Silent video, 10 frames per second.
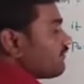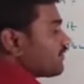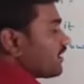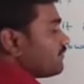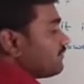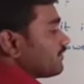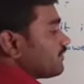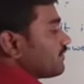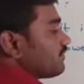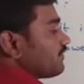
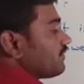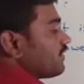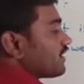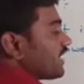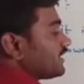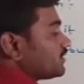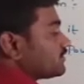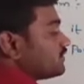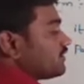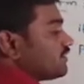from right
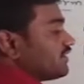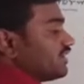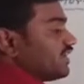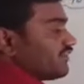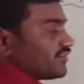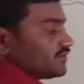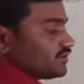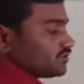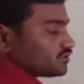to left,